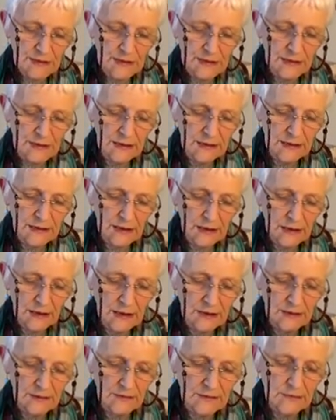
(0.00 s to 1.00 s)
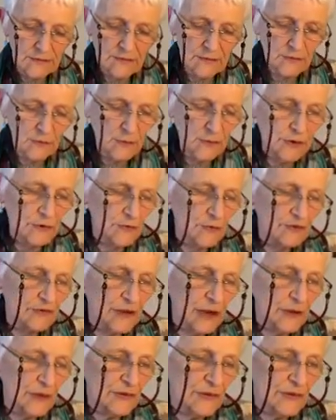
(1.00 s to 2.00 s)
when
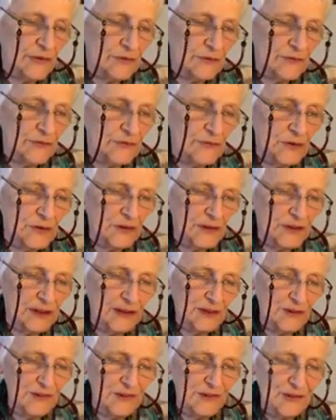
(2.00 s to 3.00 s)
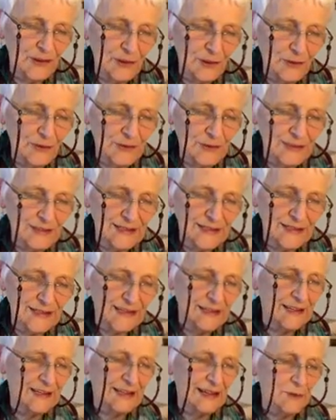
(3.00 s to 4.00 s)
dowsing for years ago, and this is a
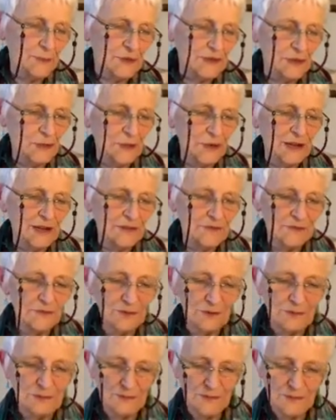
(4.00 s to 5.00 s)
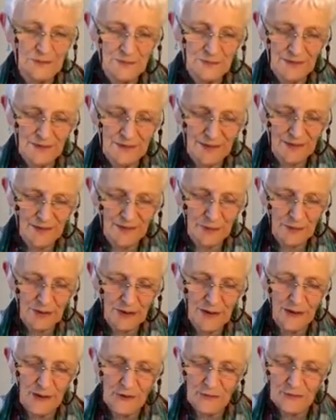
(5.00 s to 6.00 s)
little bit away from this, but
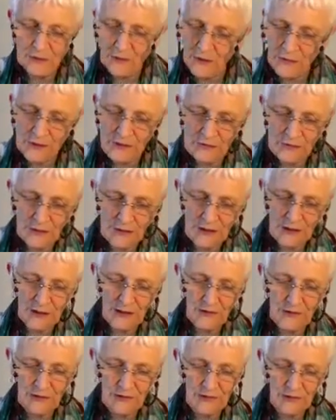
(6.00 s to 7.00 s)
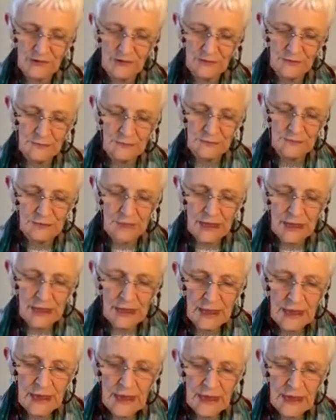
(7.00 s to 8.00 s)
I found it very interesting.
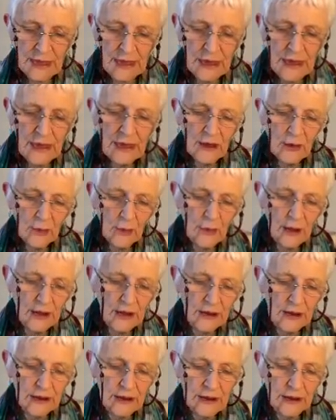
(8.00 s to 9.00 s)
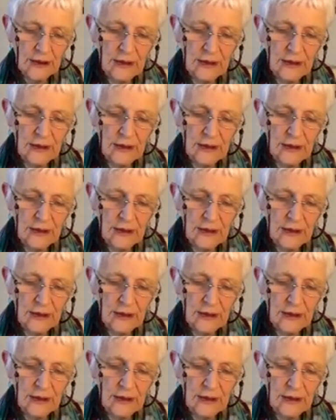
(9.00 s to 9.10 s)
When